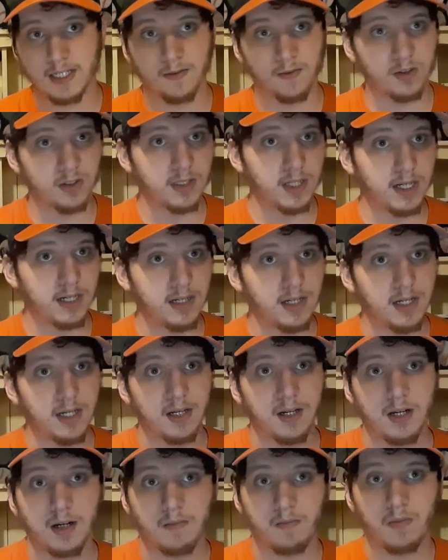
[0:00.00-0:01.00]
If there's not,
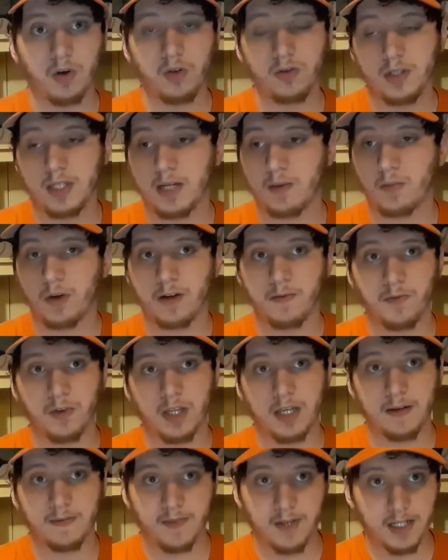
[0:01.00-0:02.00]
mostly I'm waiting for
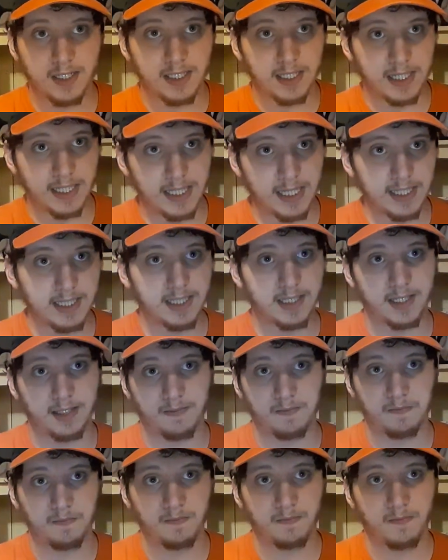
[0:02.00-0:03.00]
the evidence against
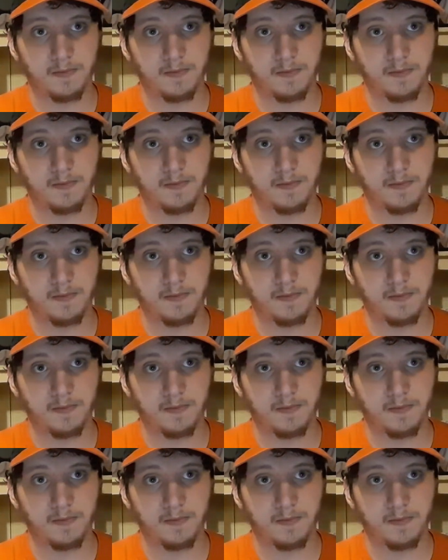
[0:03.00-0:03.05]
him.